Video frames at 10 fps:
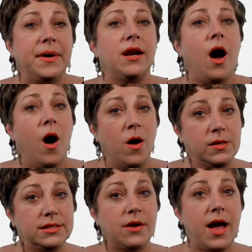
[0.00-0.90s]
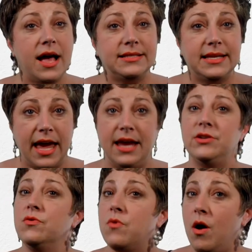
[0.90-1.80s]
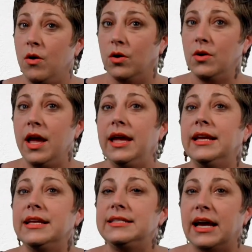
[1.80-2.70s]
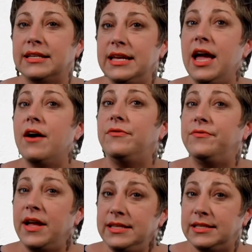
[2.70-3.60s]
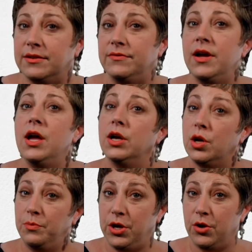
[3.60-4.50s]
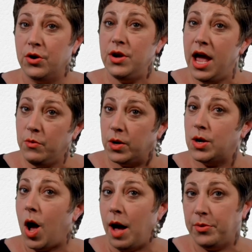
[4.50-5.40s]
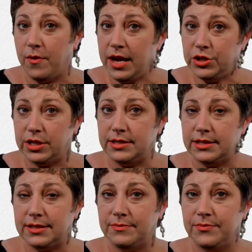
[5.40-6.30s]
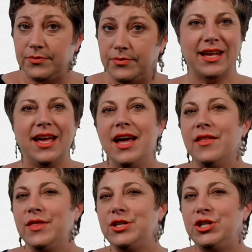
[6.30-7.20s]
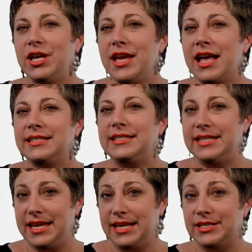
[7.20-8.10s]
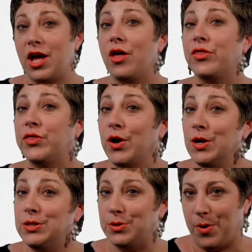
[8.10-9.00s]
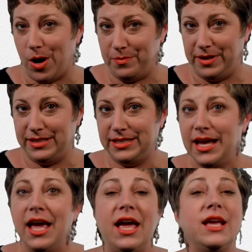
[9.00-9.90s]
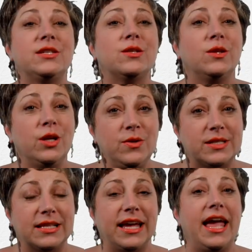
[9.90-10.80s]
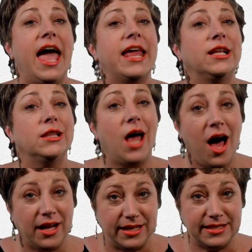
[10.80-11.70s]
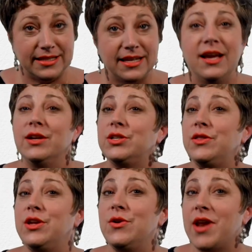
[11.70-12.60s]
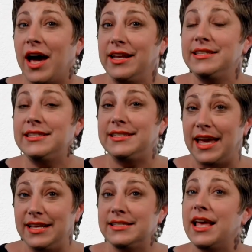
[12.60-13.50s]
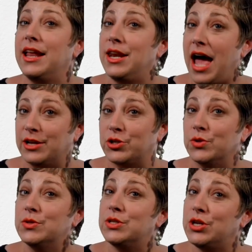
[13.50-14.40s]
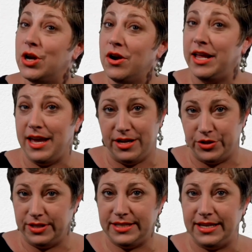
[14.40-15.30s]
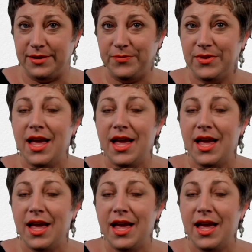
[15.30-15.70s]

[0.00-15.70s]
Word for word: but also has gained a role in conducting offensive computer network operations. The GSD's third department is loosely analogous to the United States National Security Agency